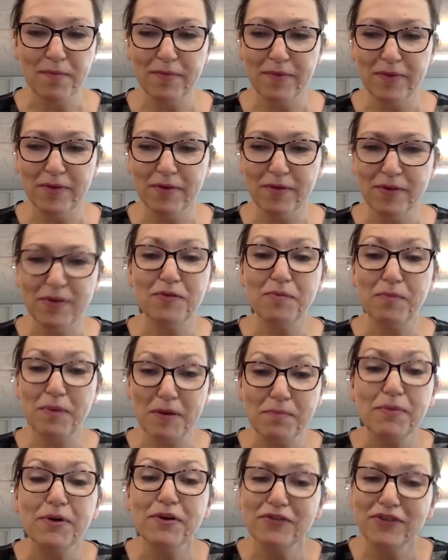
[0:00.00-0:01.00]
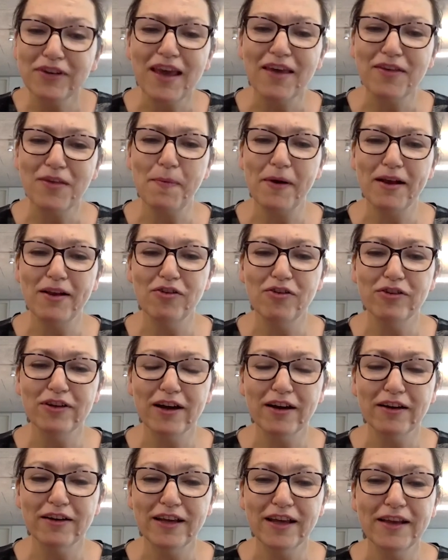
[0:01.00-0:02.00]
that has been put together by Laurent
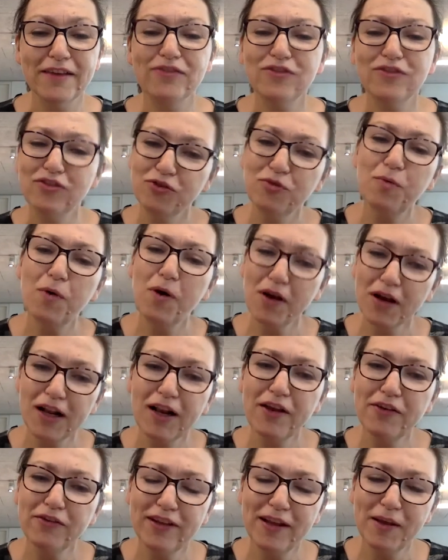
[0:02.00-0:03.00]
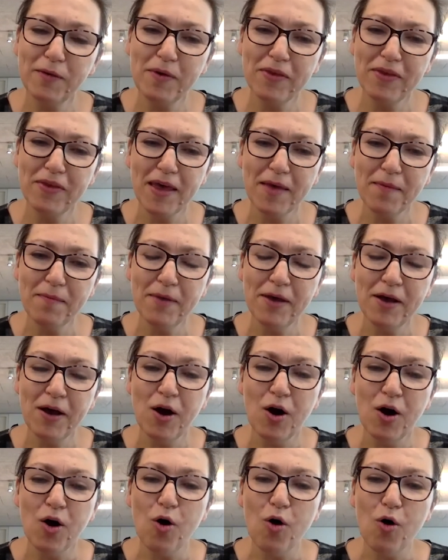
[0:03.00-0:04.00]
Garnier. Did you work closely with him,
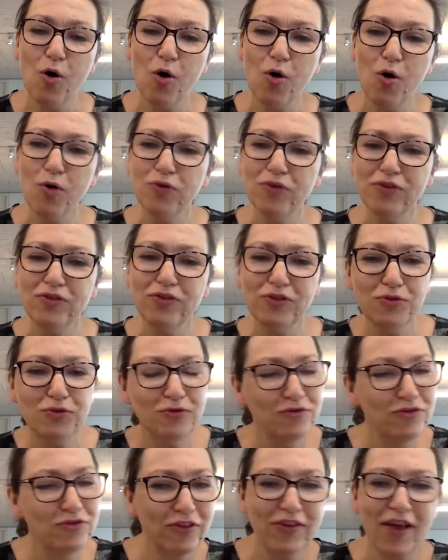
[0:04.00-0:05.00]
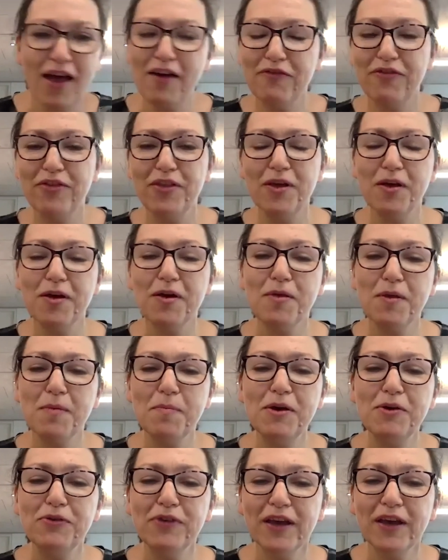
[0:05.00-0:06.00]
or did you just have the
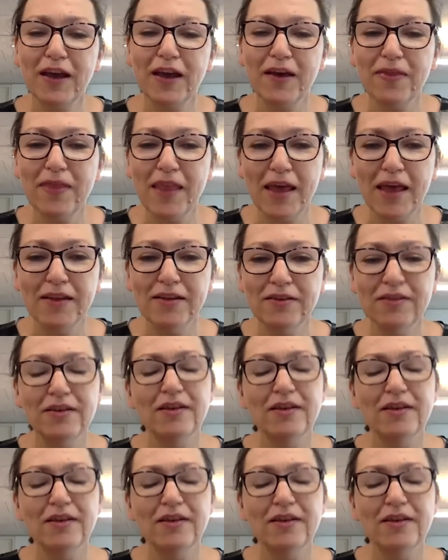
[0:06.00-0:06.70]
music and then